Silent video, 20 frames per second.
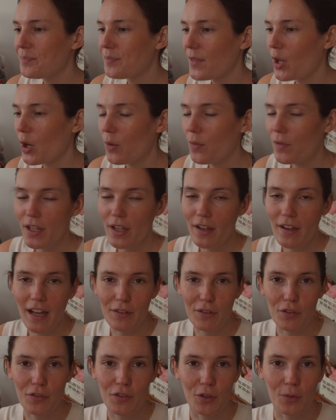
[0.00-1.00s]
Hopefully I'll have
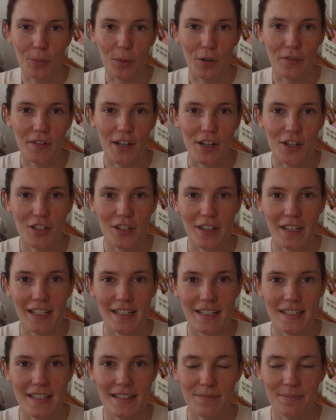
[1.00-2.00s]
a few more finished
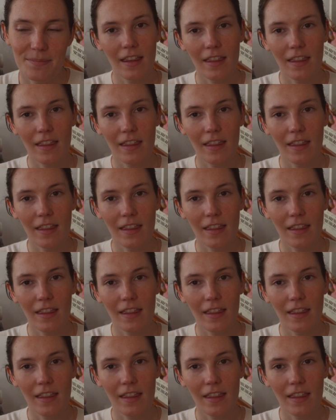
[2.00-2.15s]
things.